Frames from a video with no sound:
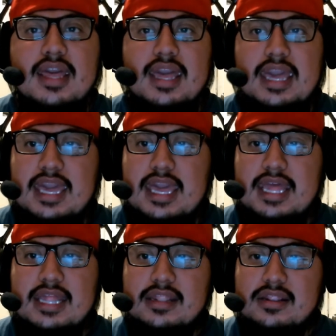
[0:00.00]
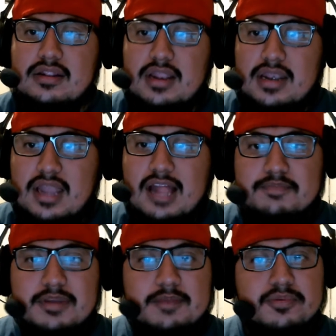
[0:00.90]
And a lot of
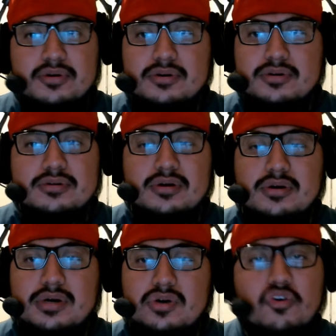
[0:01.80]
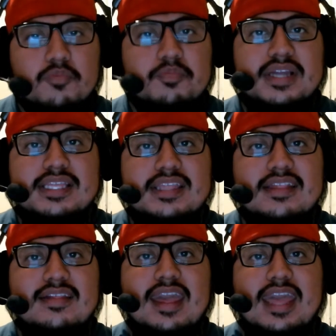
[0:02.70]
people are hoping that
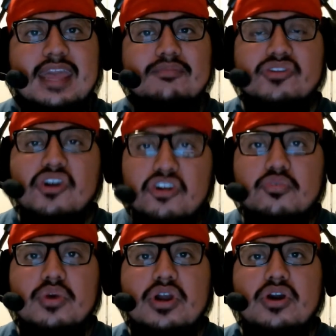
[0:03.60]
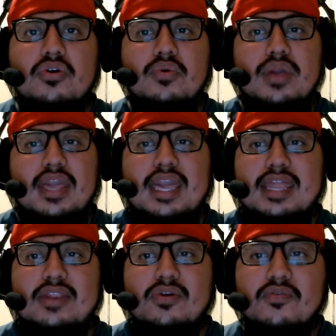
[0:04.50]
this game does well,
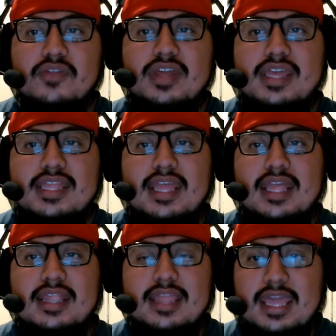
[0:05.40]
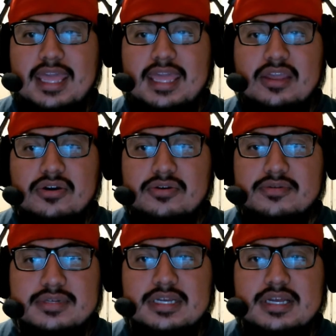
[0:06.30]
and hopefully they, you know,
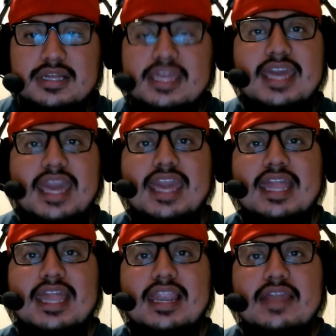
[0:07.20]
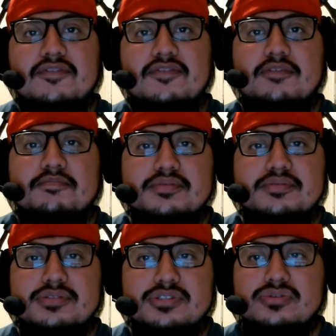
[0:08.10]
EA can live up
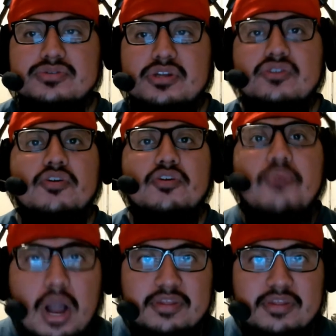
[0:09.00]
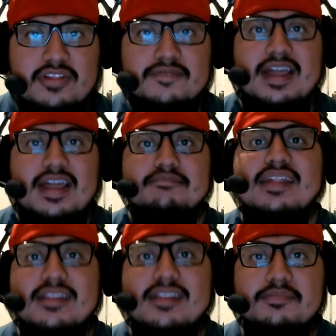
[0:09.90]
to, you know, their promise of not
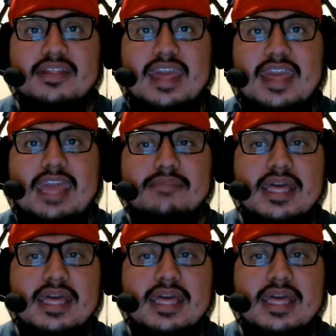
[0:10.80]
messing up this game.